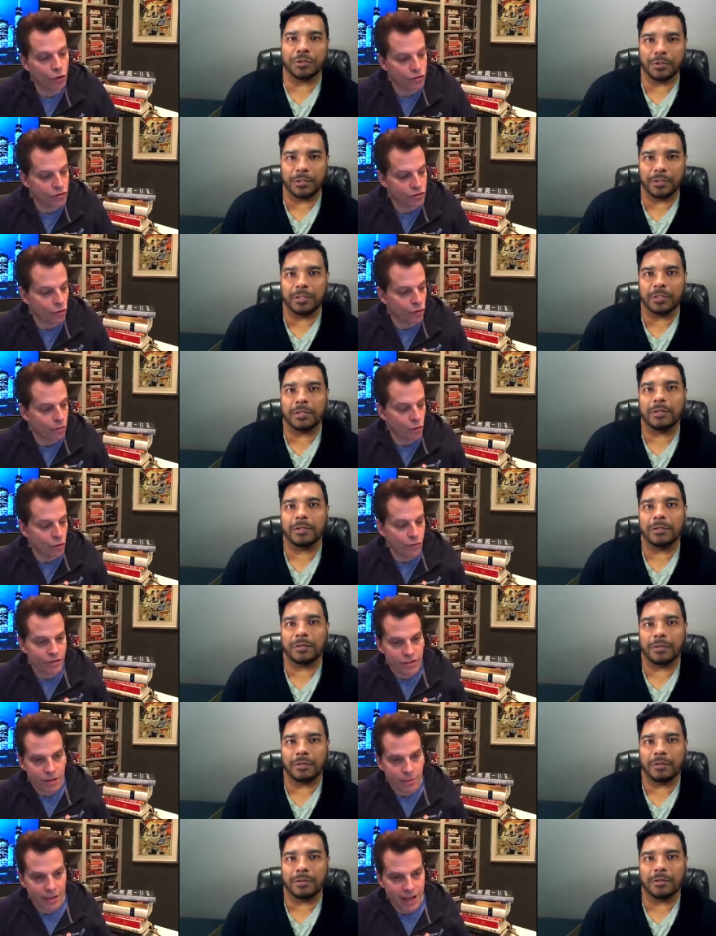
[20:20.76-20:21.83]
Speaker 1: to start moving
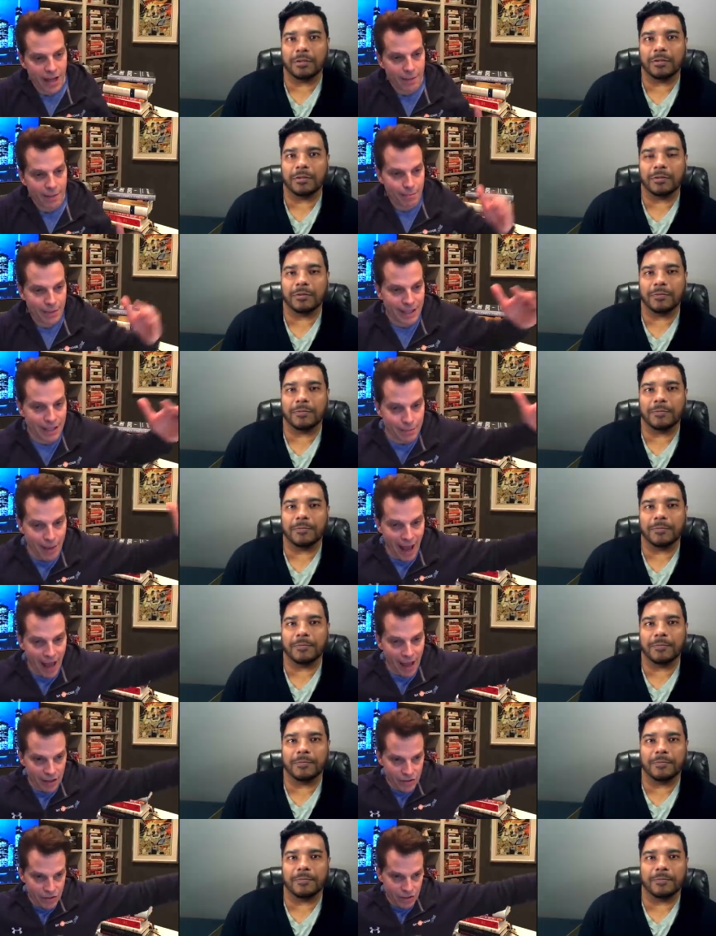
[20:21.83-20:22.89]
some of that big
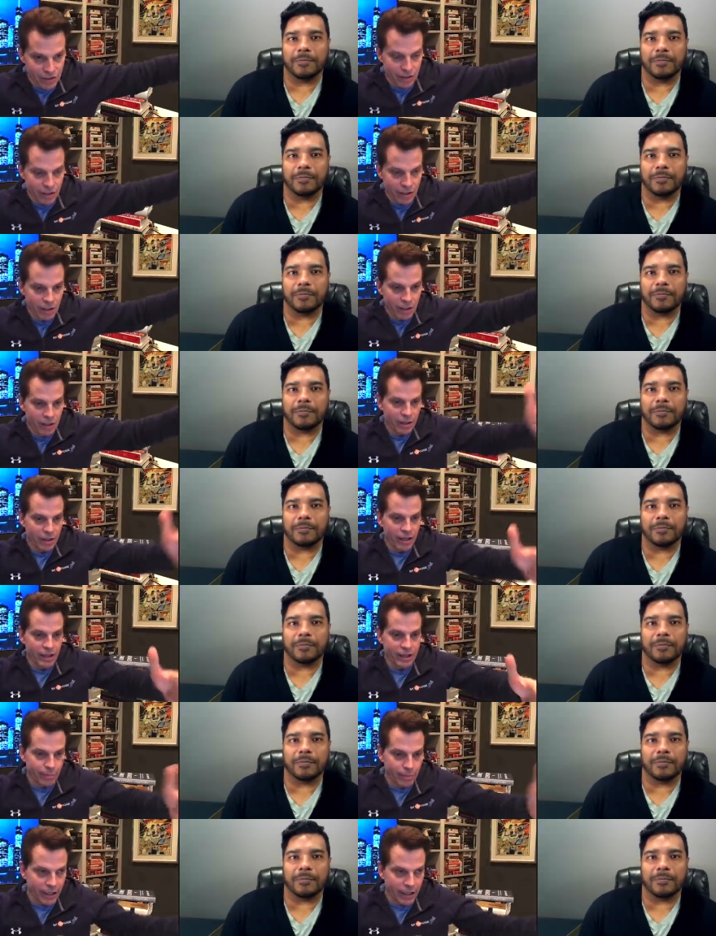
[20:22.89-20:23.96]
balance sheet into
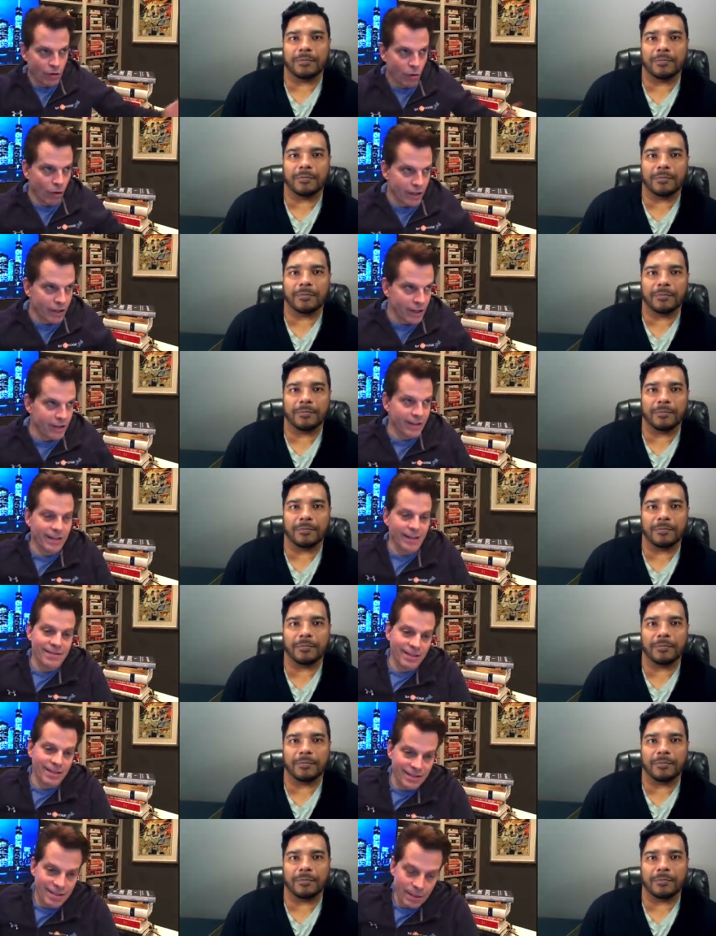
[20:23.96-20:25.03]
Bitcoin, I think that's going to
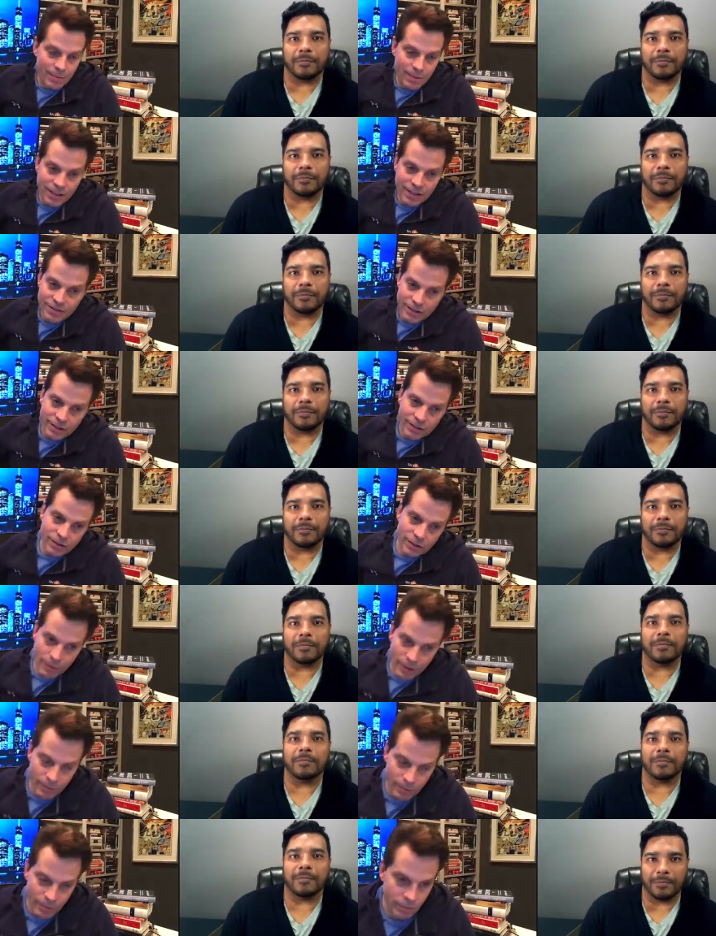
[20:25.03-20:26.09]
send a big signal to
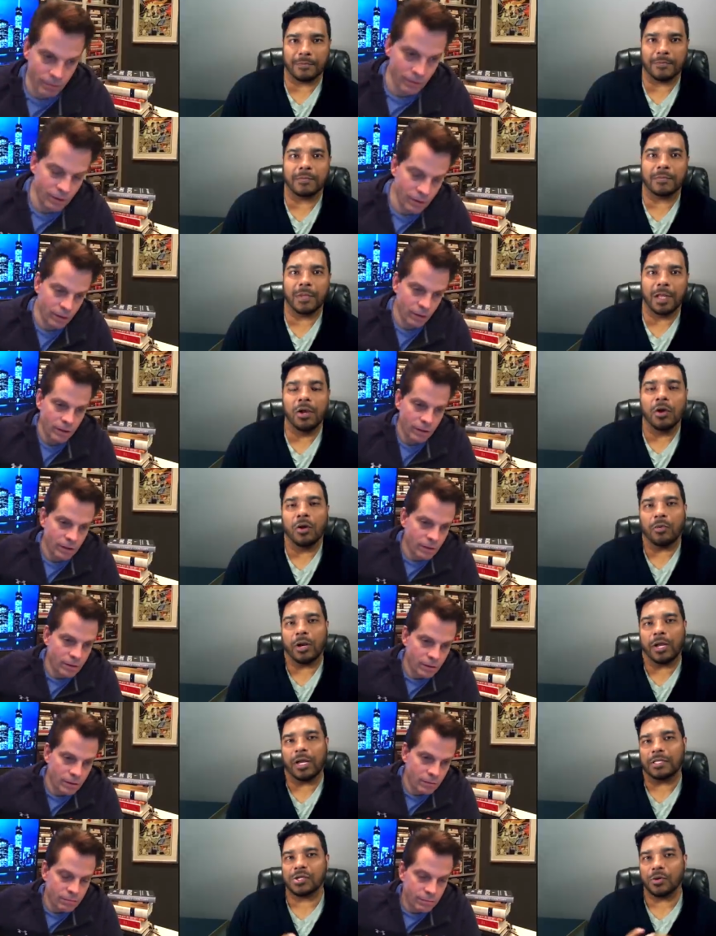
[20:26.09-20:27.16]
people.
Speaker 2: Right.
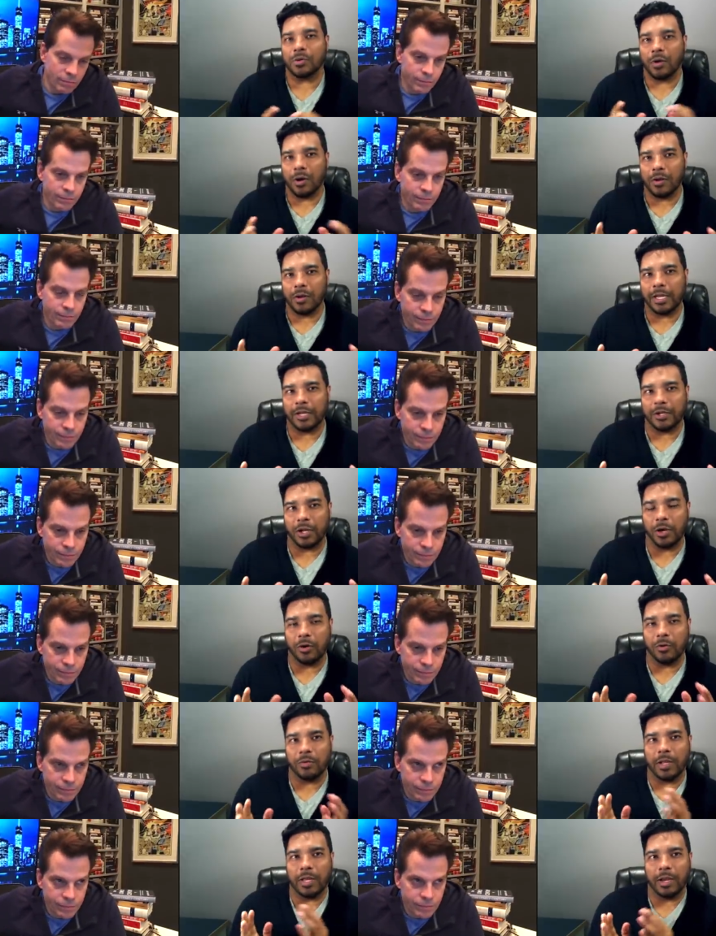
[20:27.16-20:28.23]
So on that note,
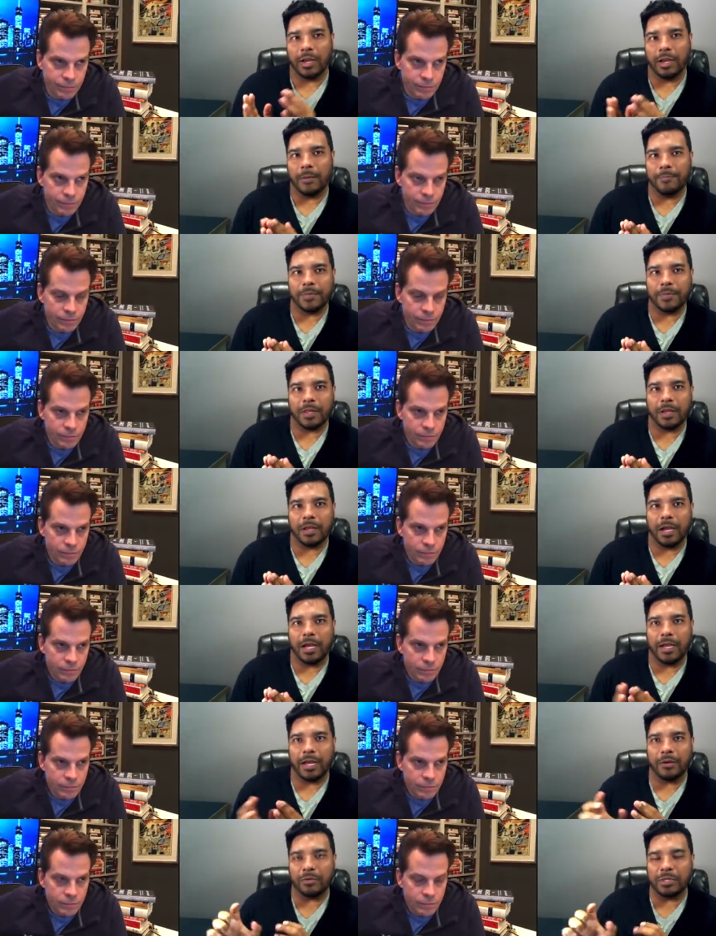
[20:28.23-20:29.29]
um, I, I
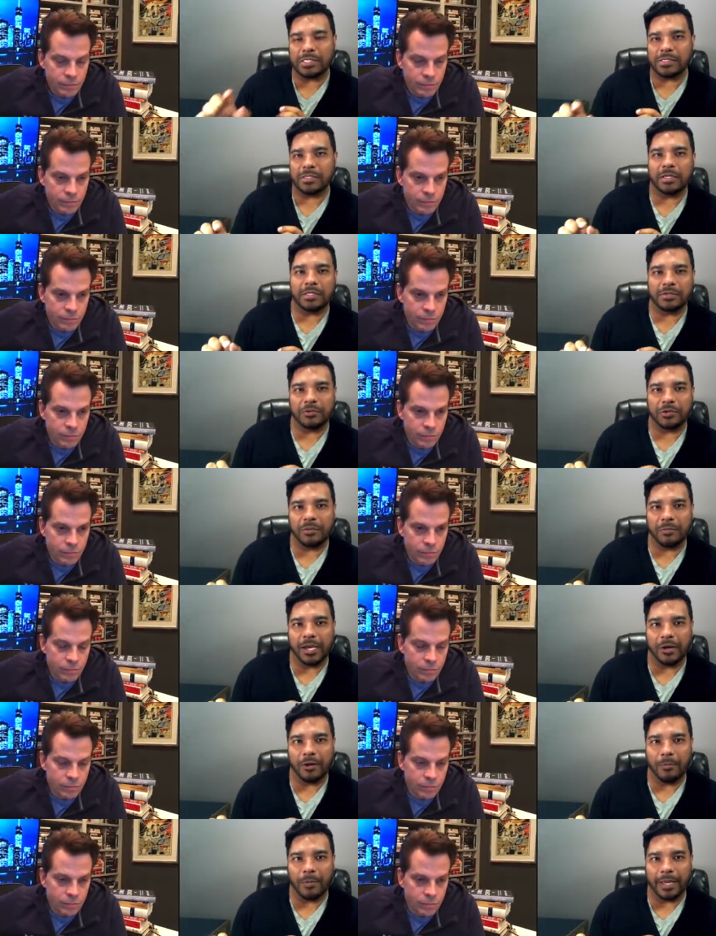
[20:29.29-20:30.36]
recently interviewed the mayor of
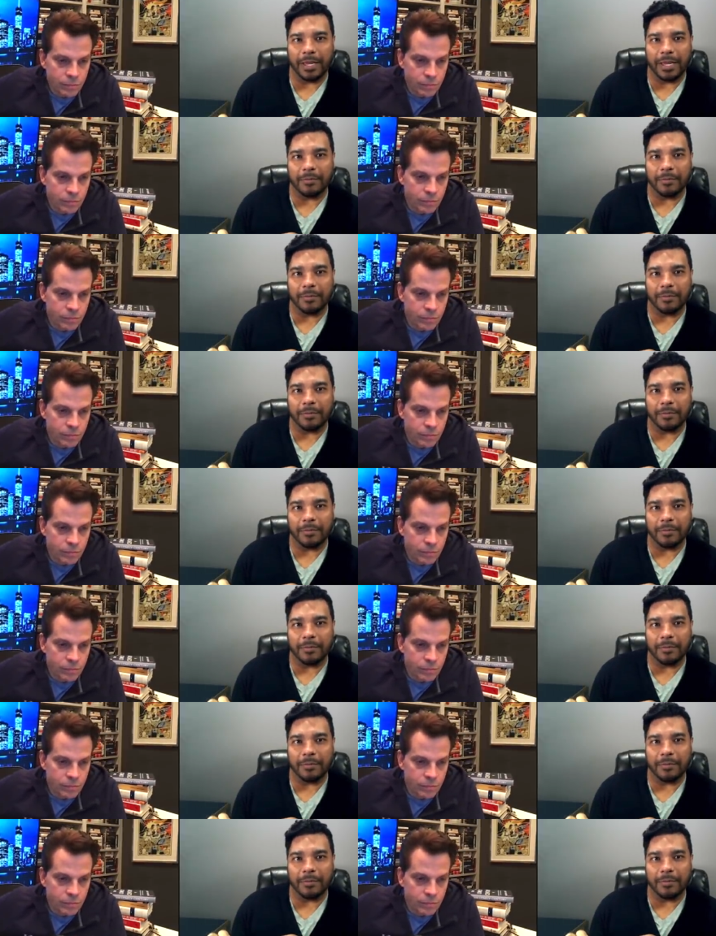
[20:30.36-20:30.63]
Miami.